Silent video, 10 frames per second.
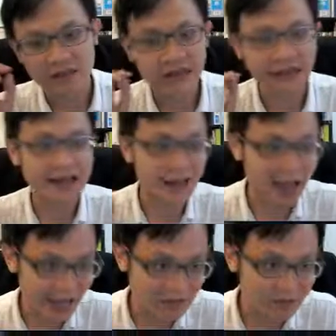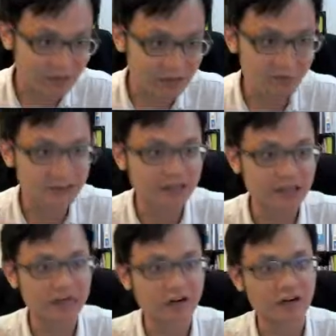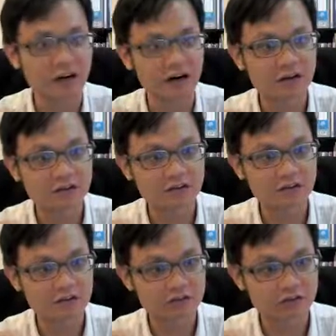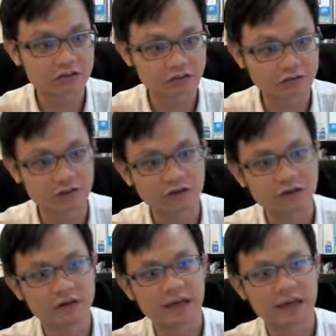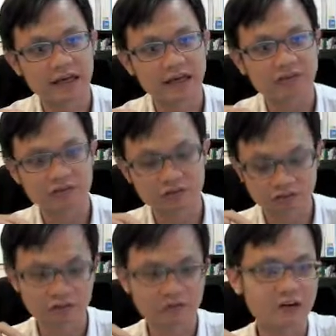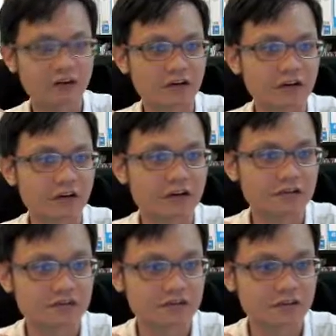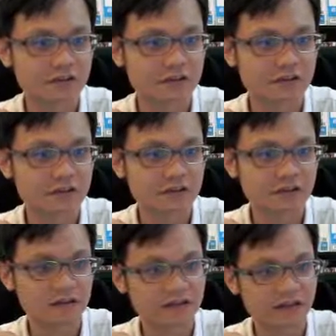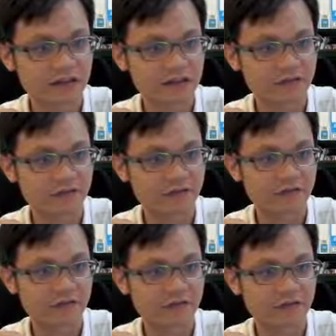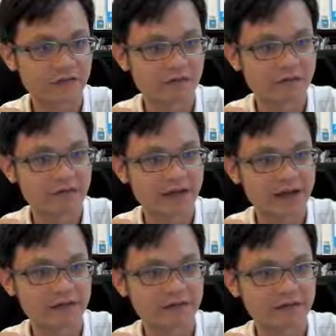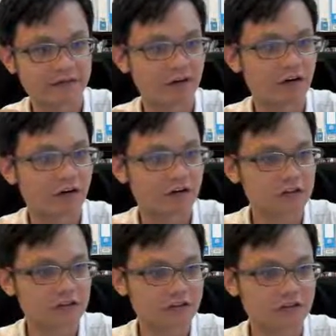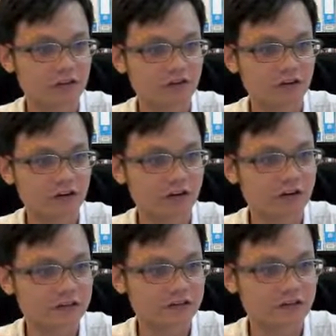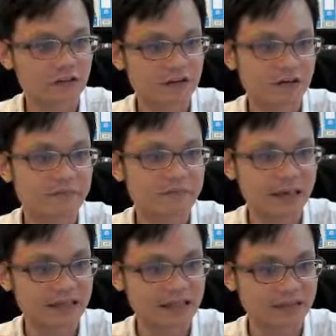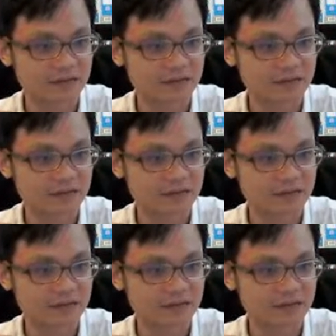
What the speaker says: And high blood pressure will cause stroke, and stroke will cause death. Bye-bye. Or stroke will cause money.